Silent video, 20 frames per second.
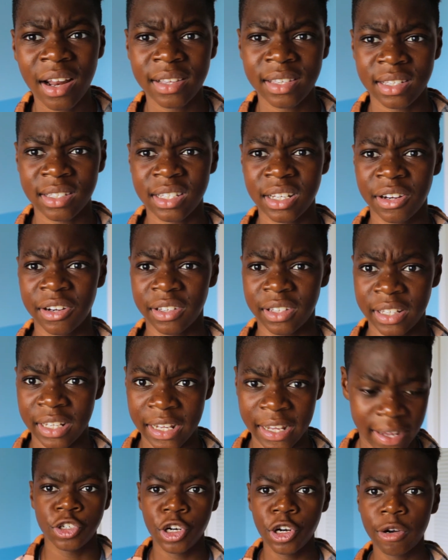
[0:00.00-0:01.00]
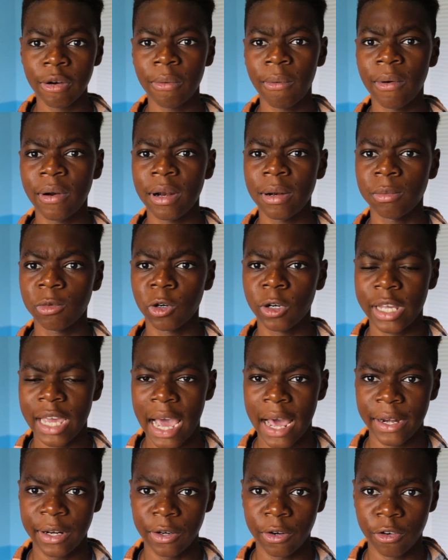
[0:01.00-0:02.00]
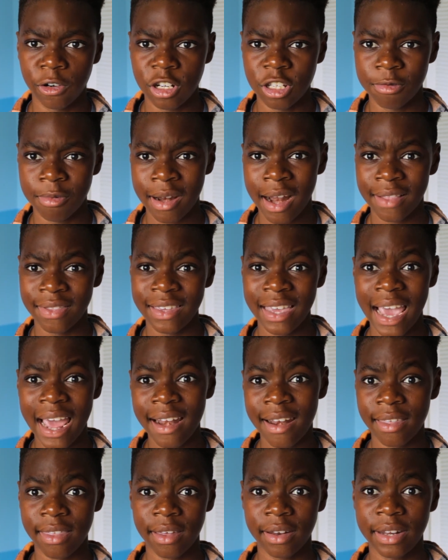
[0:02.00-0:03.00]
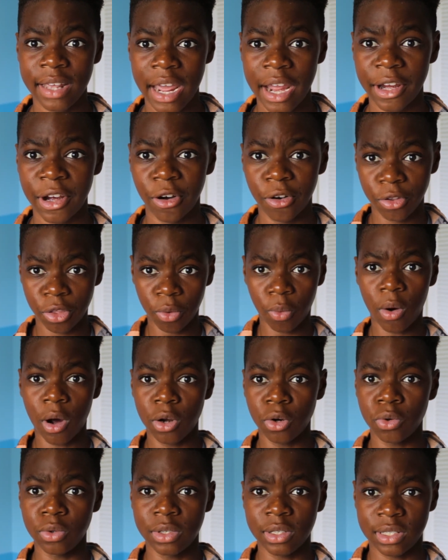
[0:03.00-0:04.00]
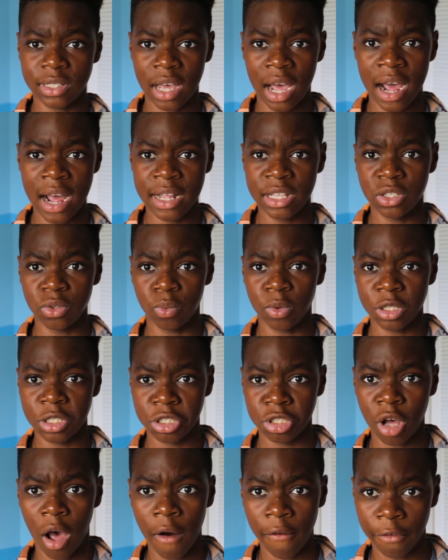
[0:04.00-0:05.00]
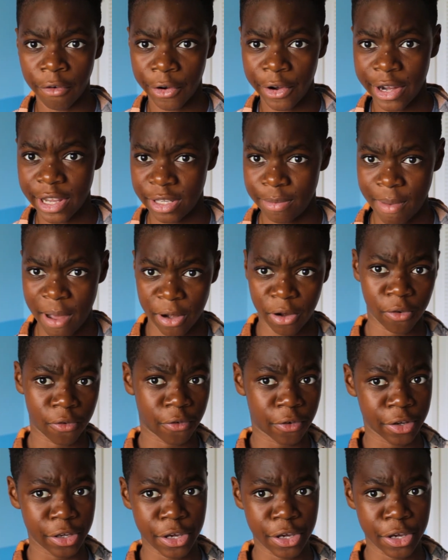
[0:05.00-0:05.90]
necessarily. Sure, it won in more categories, but at the end of the day, you're the one who decides which software is better for